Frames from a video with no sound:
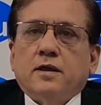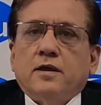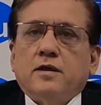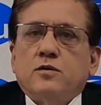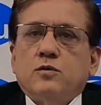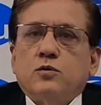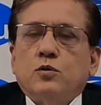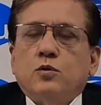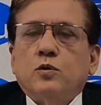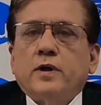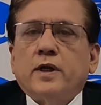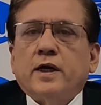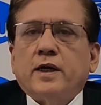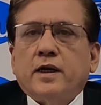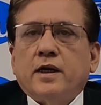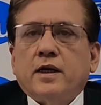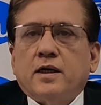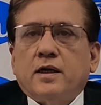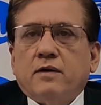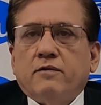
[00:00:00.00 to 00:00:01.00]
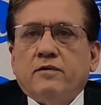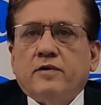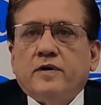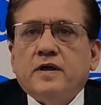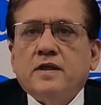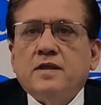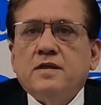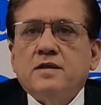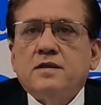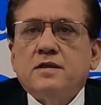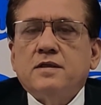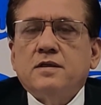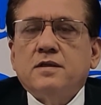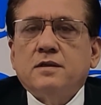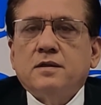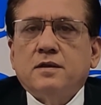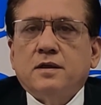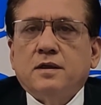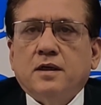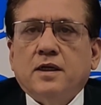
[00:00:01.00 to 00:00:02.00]
there is no direct
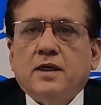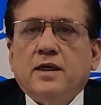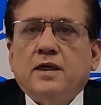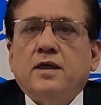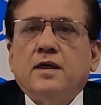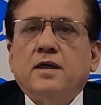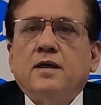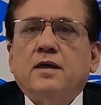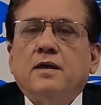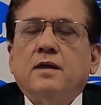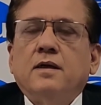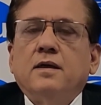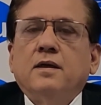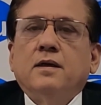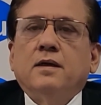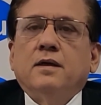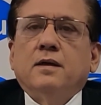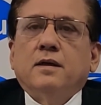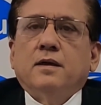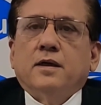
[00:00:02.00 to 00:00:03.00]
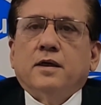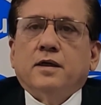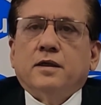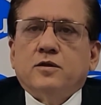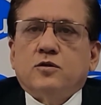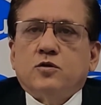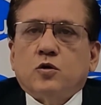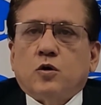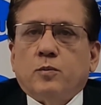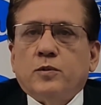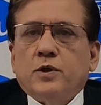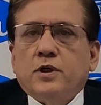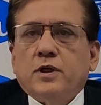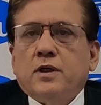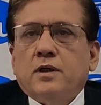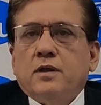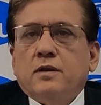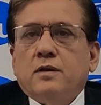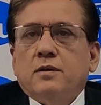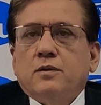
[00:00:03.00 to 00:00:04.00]
evidence linking
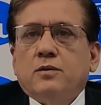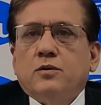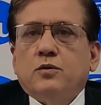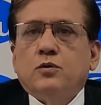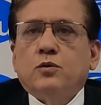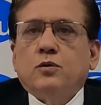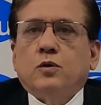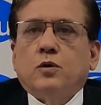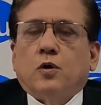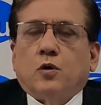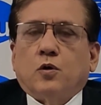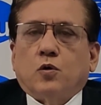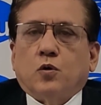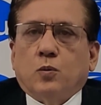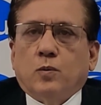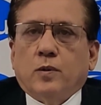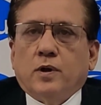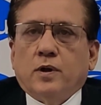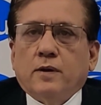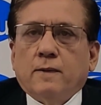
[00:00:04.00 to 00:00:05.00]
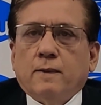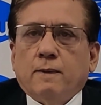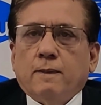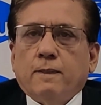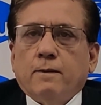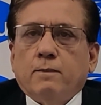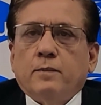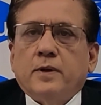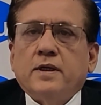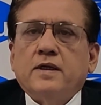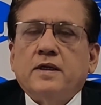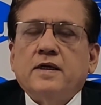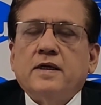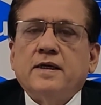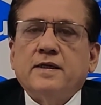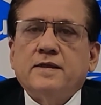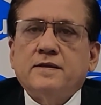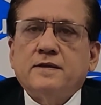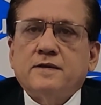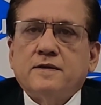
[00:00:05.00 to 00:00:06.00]
insomnia to glaucoma, but
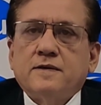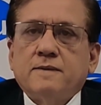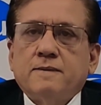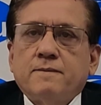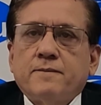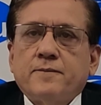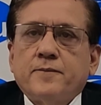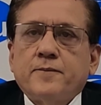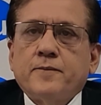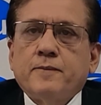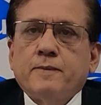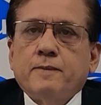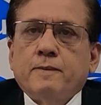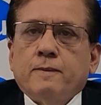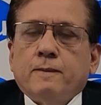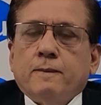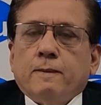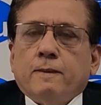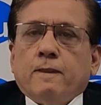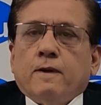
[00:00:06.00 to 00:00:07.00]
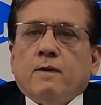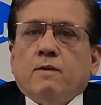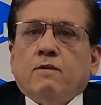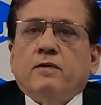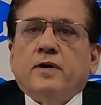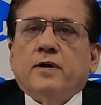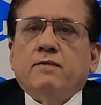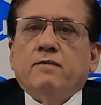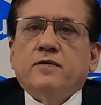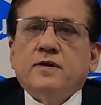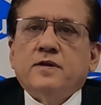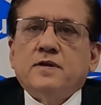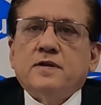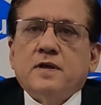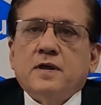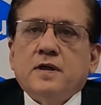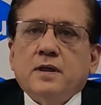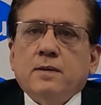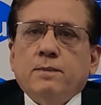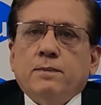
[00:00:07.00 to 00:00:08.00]
yes, when we
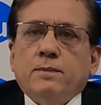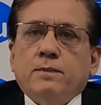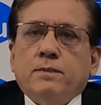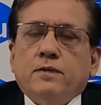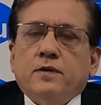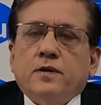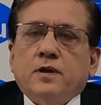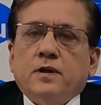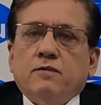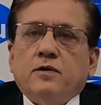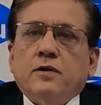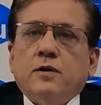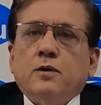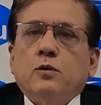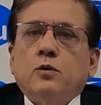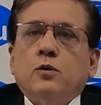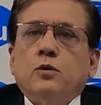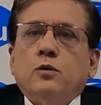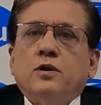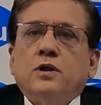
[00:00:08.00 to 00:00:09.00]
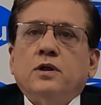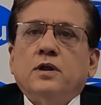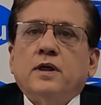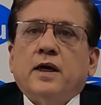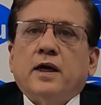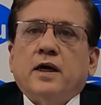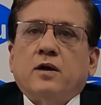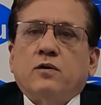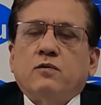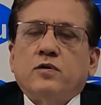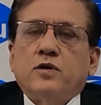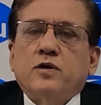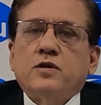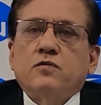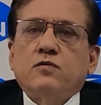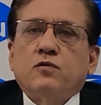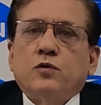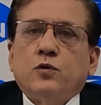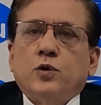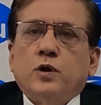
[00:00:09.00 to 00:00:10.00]
sleep, even though the
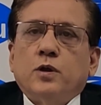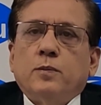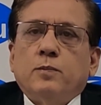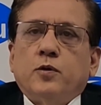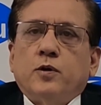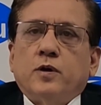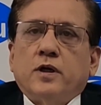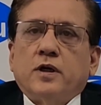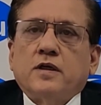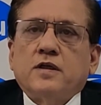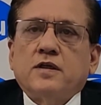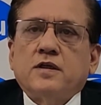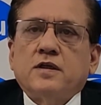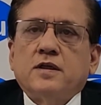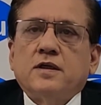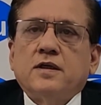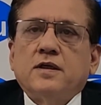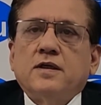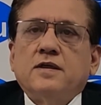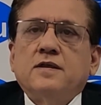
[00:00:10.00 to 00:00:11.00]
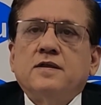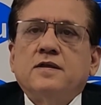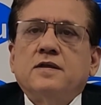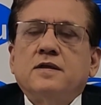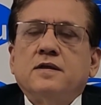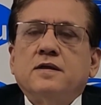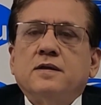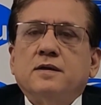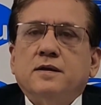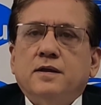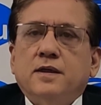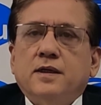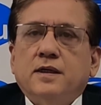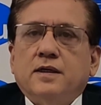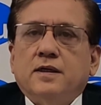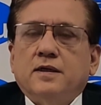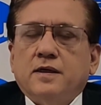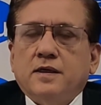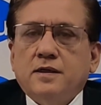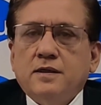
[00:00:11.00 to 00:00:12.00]
aqueous fluid production is
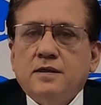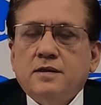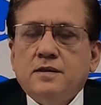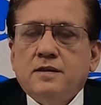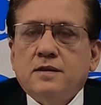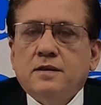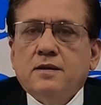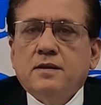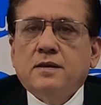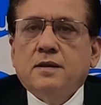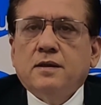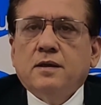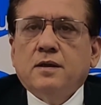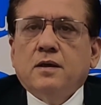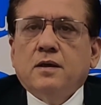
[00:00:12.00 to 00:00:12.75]
decreased,